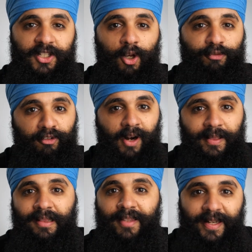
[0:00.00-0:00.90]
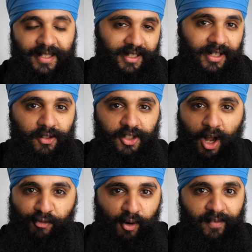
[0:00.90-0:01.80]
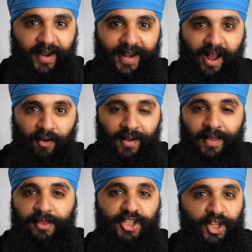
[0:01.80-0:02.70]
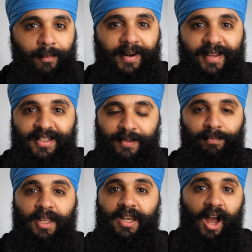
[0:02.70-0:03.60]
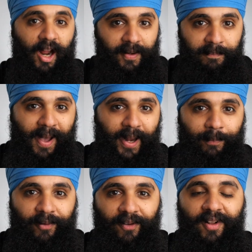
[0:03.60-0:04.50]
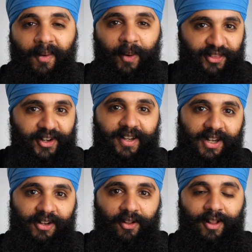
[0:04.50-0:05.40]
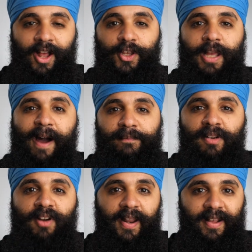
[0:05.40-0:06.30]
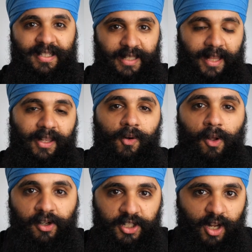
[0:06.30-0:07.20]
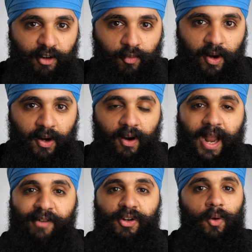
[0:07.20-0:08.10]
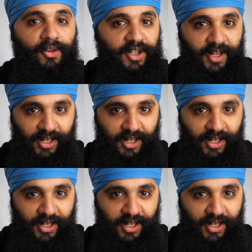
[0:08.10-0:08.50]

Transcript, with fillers: So if you're running the latest Kindle software right now, the jailbreak is simply not compatible compatible with your Kindle. You have to be running a slightly older software or have an older